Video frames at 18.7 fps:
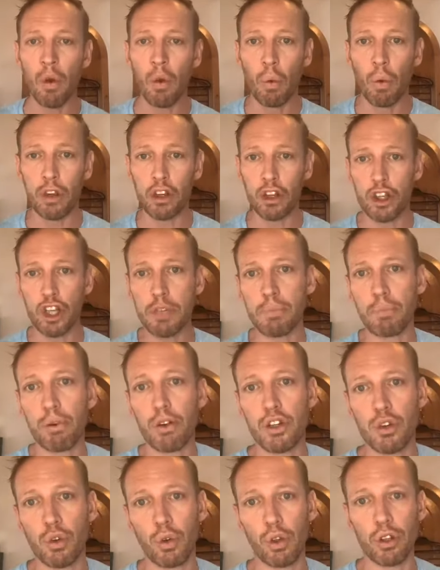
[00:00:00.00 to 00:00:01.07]
when you just
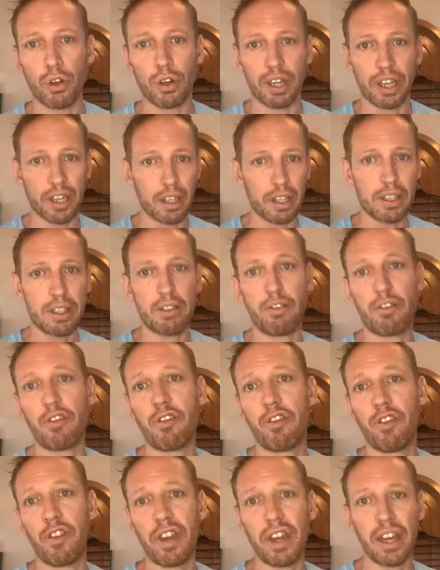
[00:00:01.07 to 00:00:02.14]
push all your guilt and
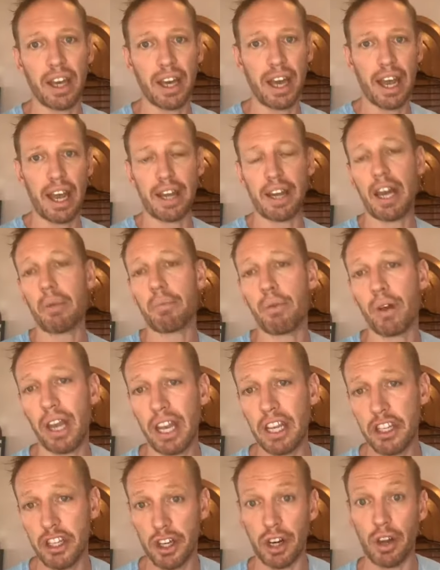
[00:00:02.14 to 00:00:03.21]
fear and
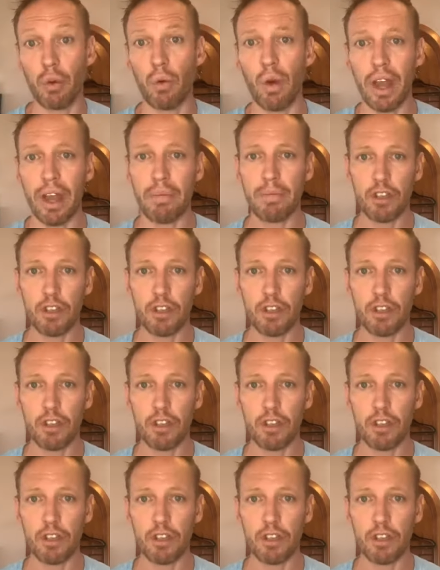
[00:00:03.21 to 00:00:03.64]
apprehension away.